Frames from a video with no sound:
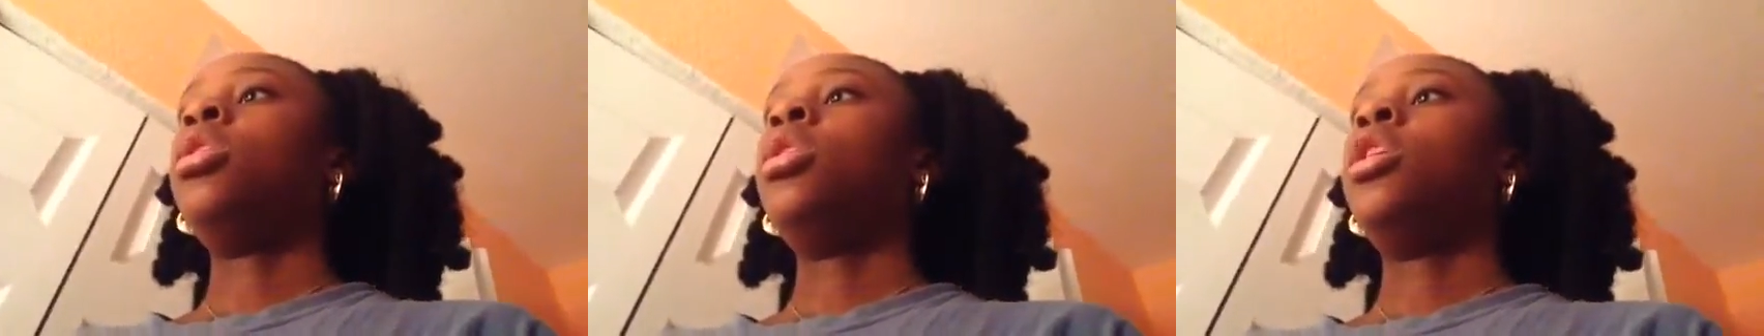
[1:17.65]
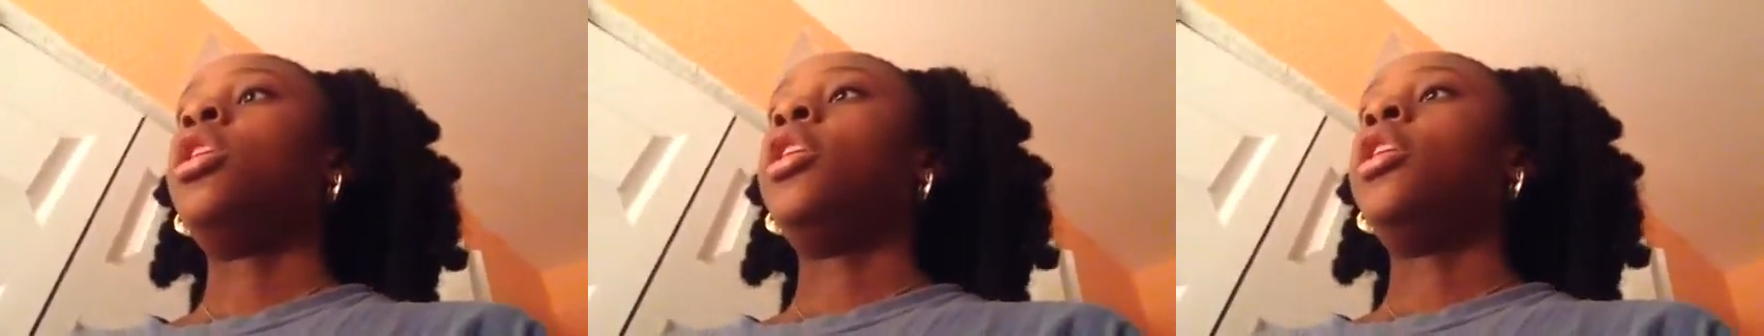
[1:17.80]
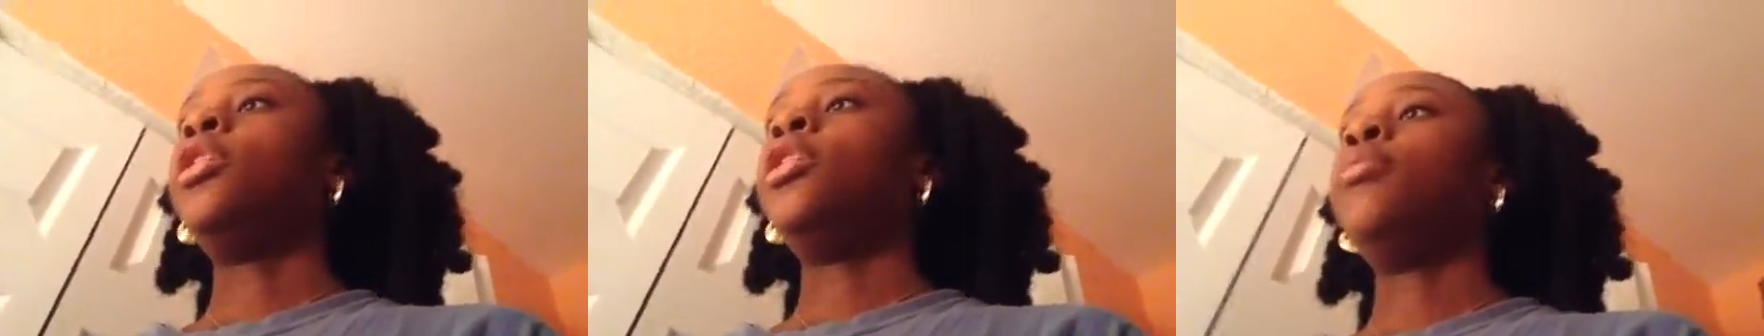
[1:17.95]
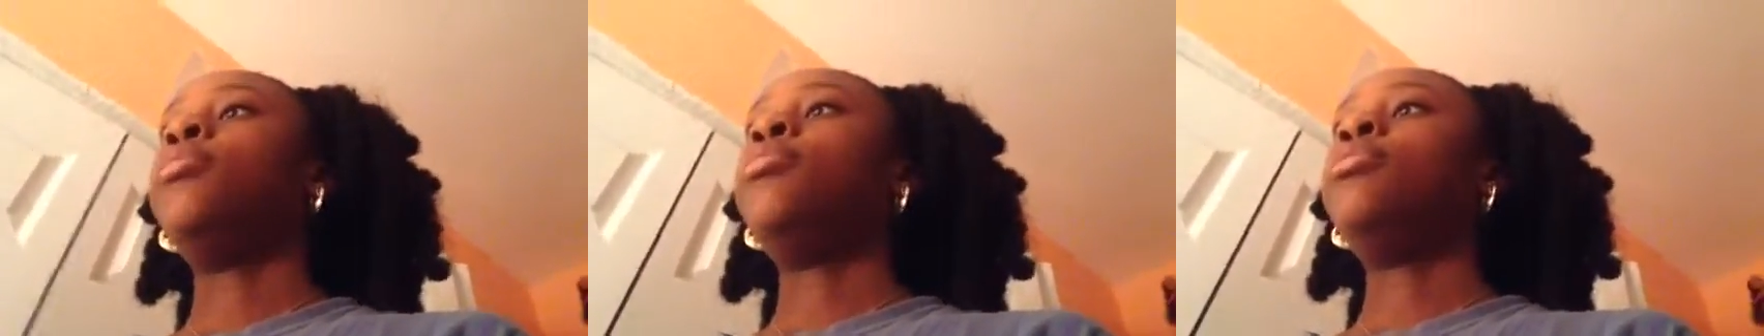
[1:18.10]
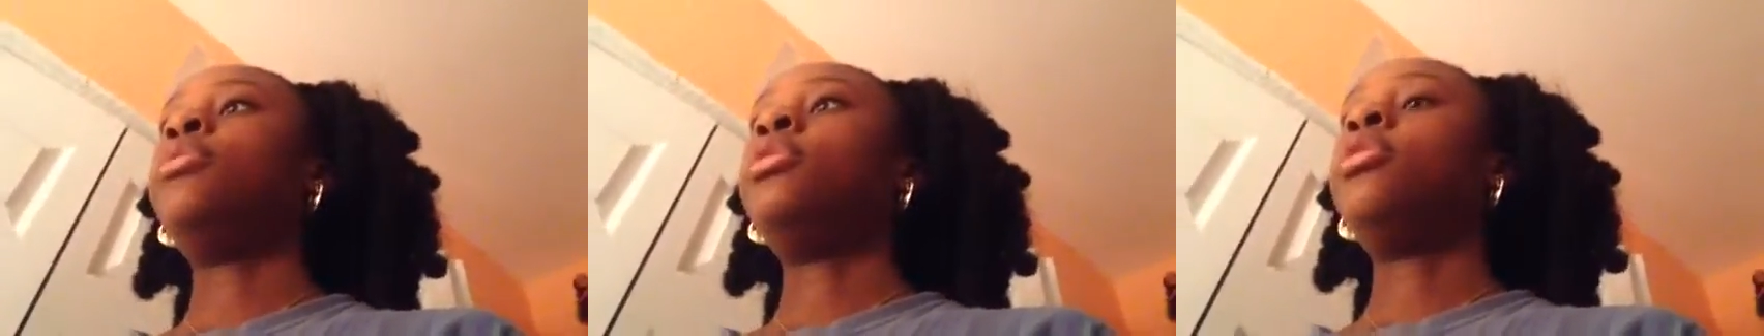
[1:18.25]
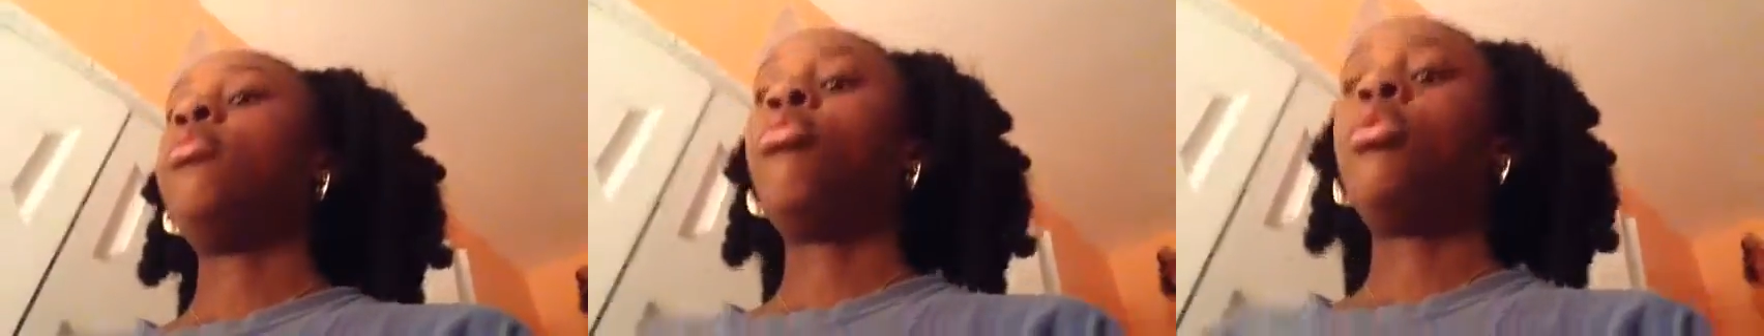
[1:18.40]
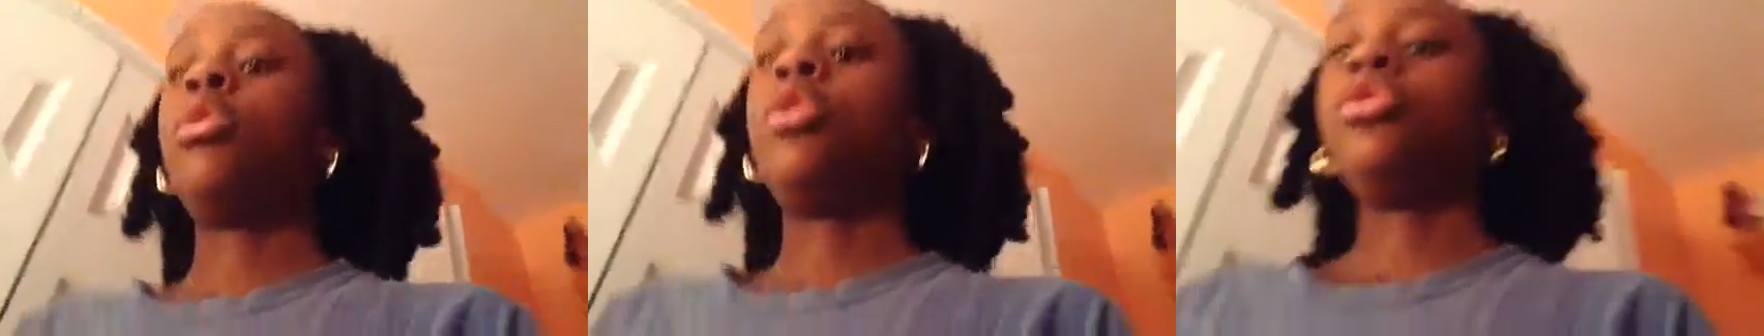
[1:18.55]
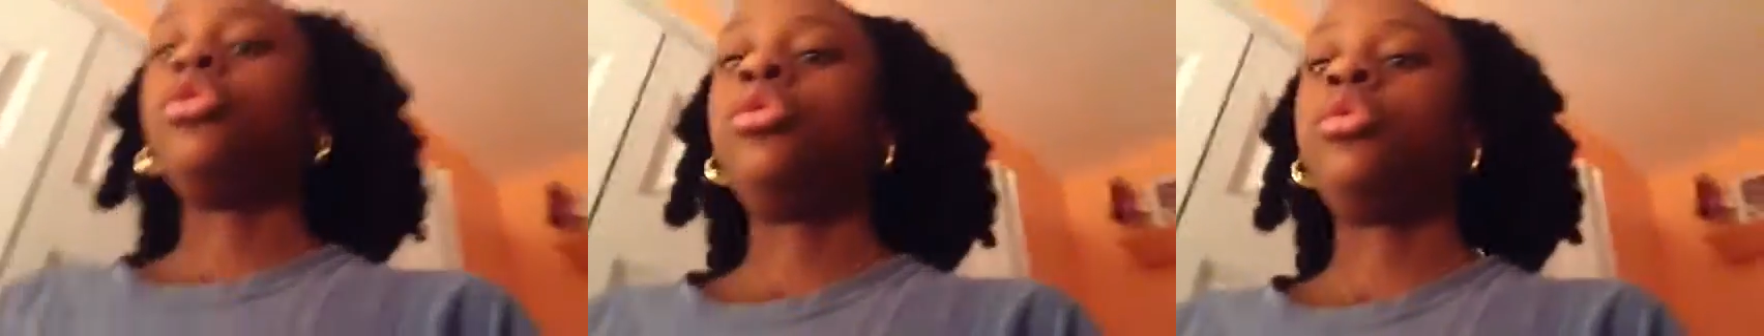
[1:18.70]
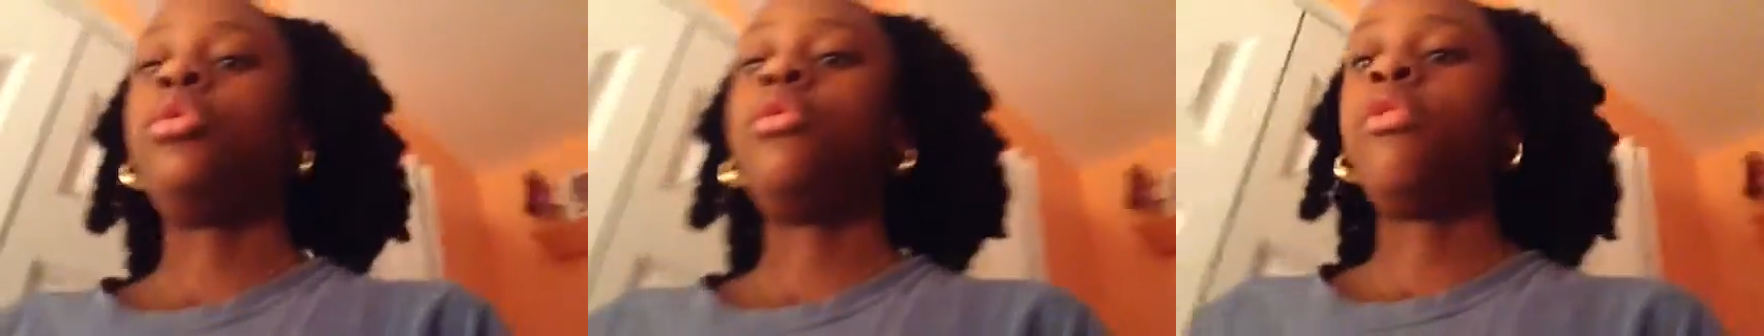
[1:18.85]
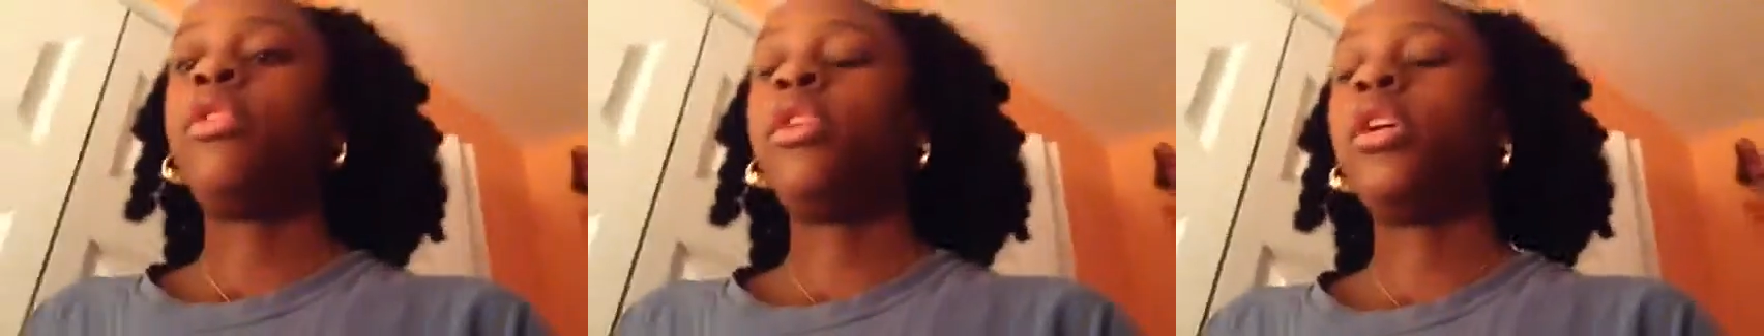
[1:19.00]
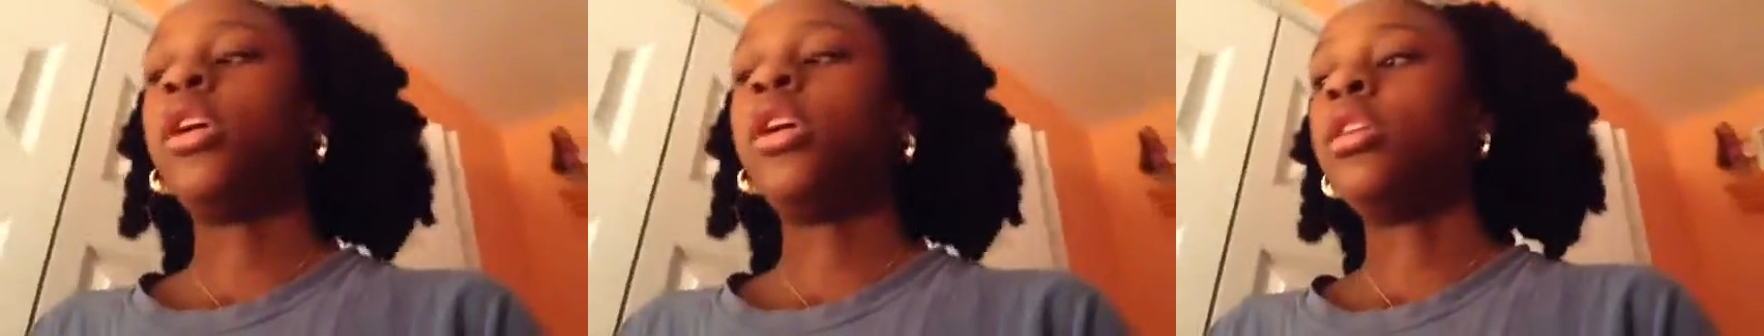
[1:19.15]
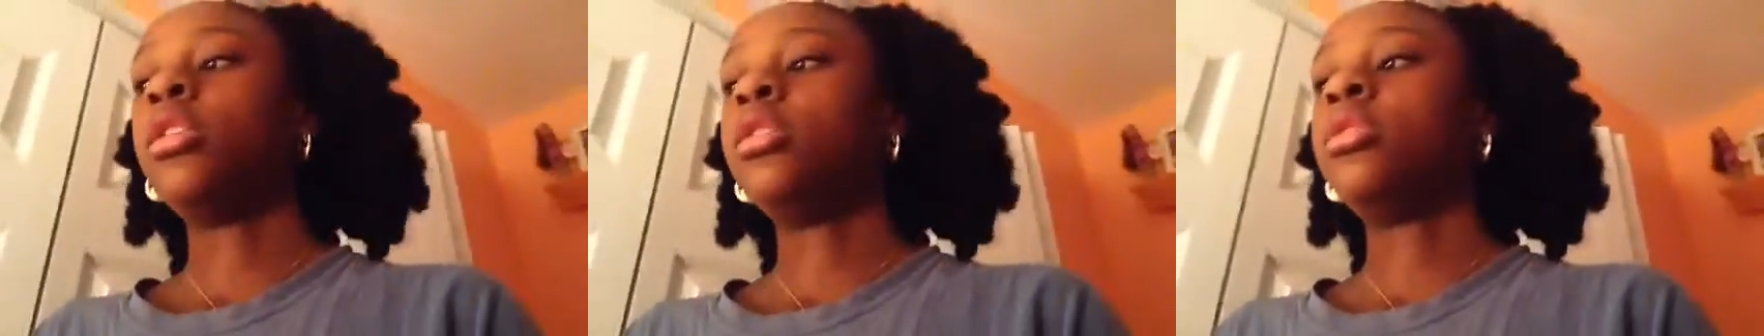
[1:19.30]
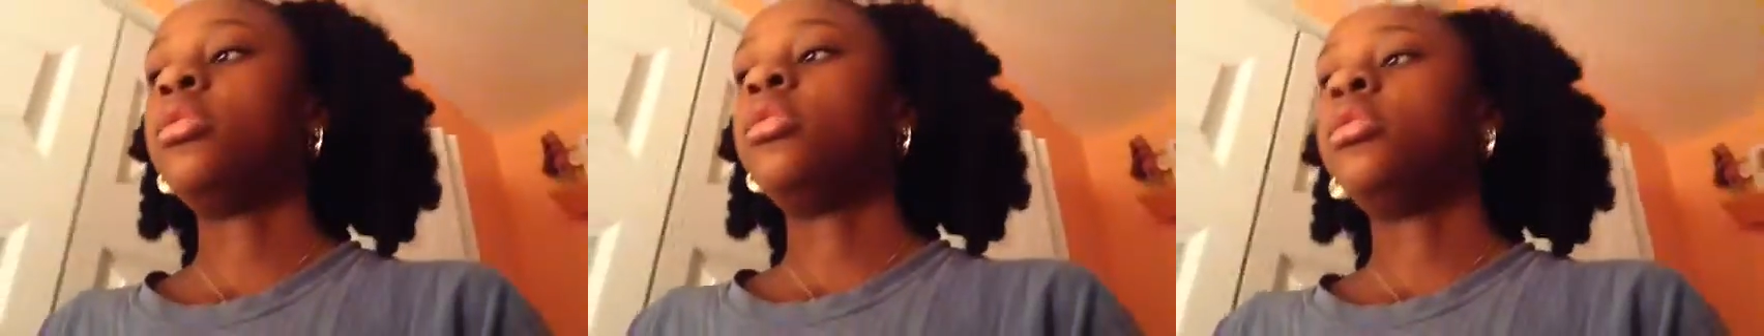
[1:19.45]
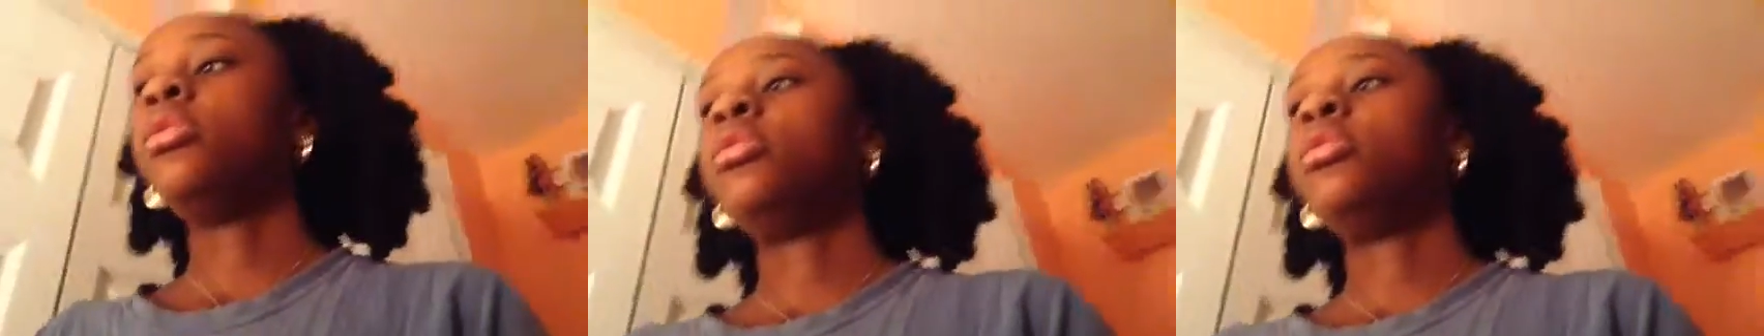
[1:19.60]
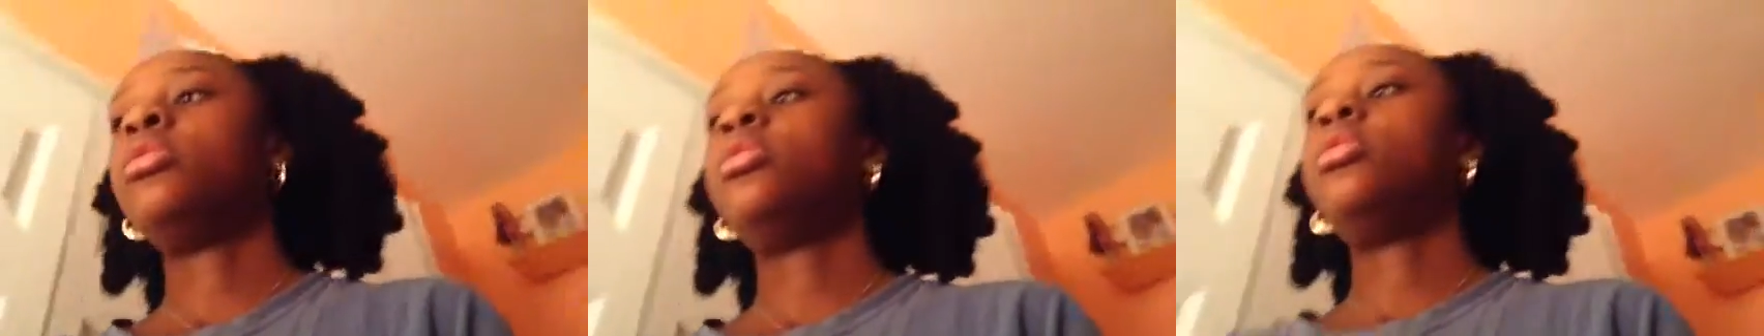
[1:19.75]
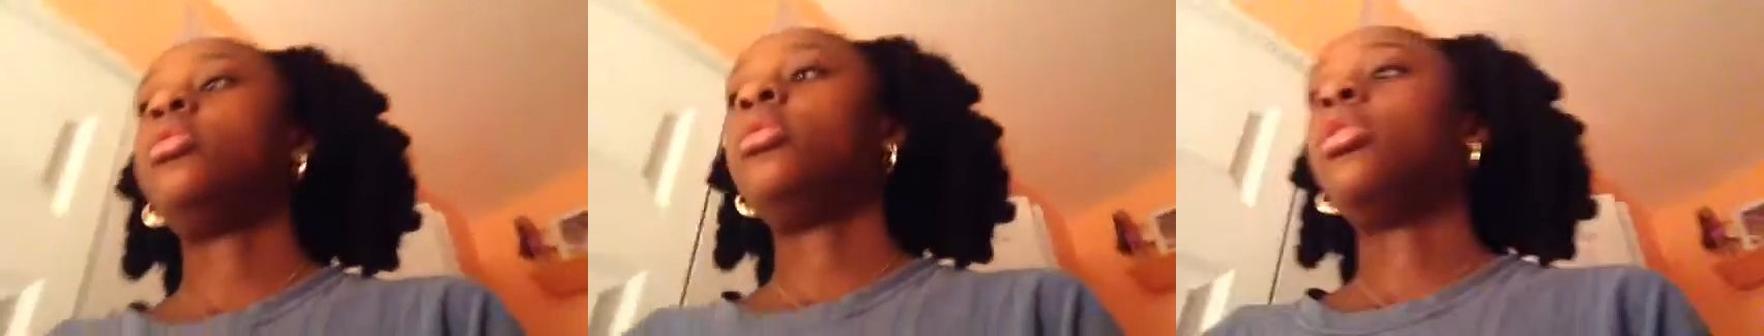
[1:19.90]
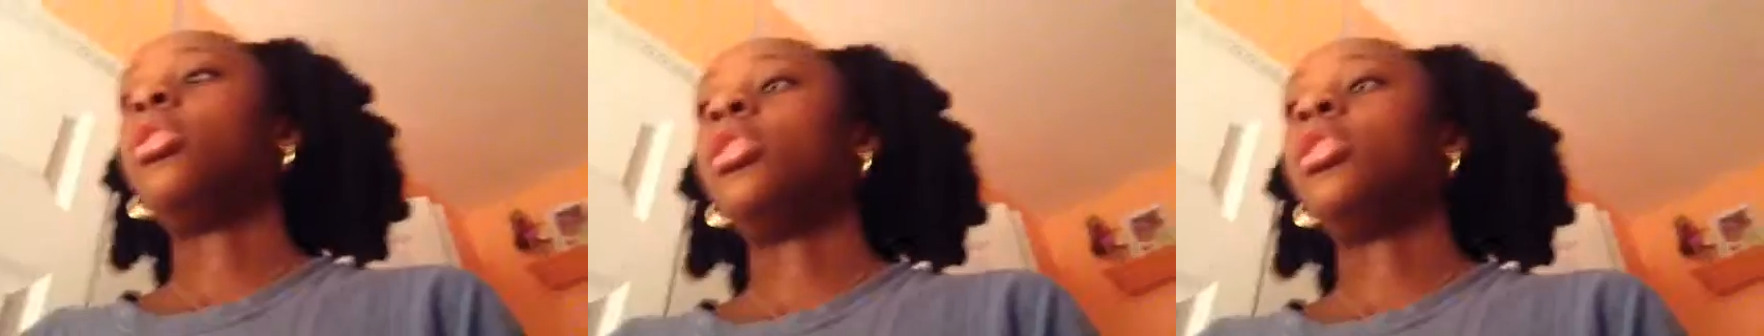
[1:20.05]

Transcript: oranges for us.